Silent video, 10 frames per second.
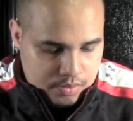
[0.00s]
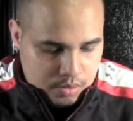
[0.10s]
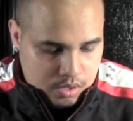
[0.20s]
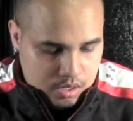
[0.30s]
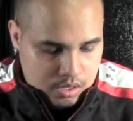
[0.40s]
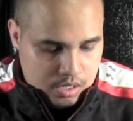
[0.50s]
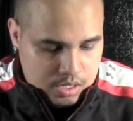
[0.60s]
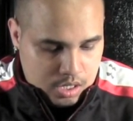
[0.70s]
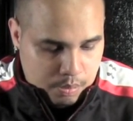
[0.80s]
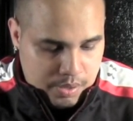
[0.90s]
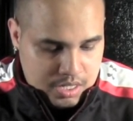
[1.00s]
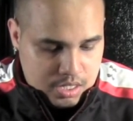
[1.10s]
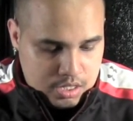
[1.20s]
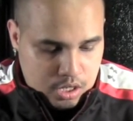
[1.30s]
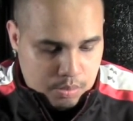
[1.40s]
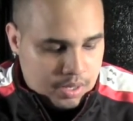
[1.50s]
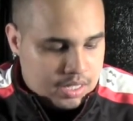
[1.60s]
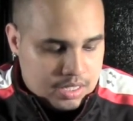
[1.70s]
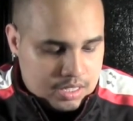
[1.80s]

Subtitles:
Well, there's no pinch to zoom because